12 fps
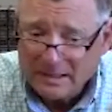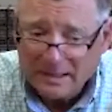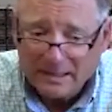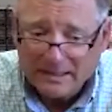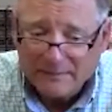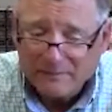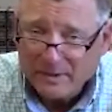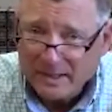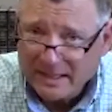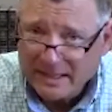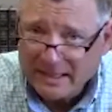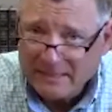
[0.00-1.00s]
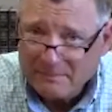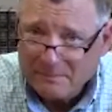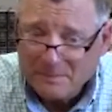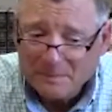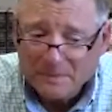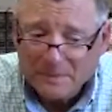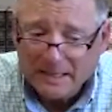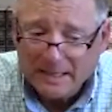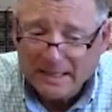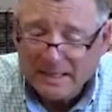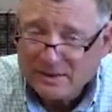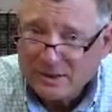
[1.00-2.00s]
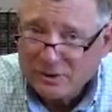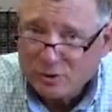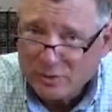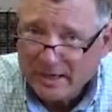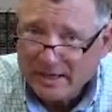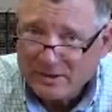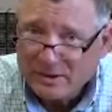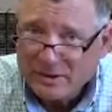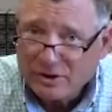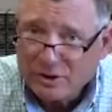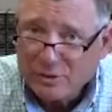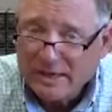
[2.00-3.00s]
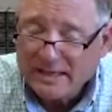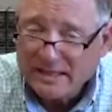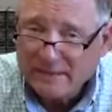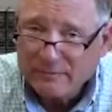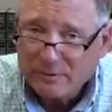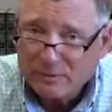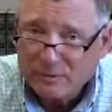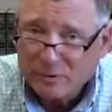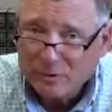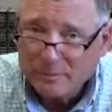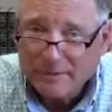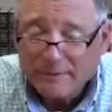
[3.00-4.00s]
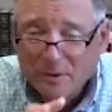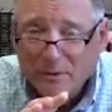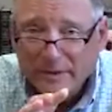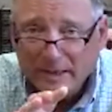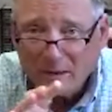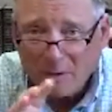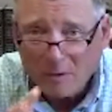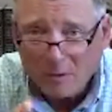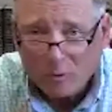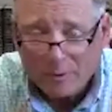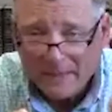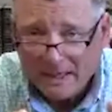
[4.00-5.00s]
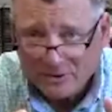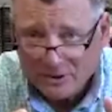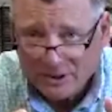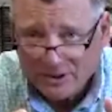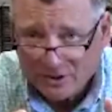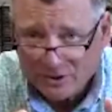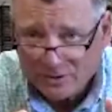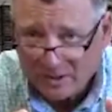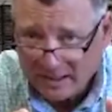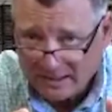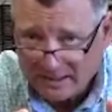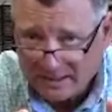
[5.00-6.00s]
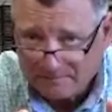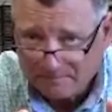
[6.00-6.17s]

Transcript: different theme and is addressed to a different group, even though they all are about Jesus Christ.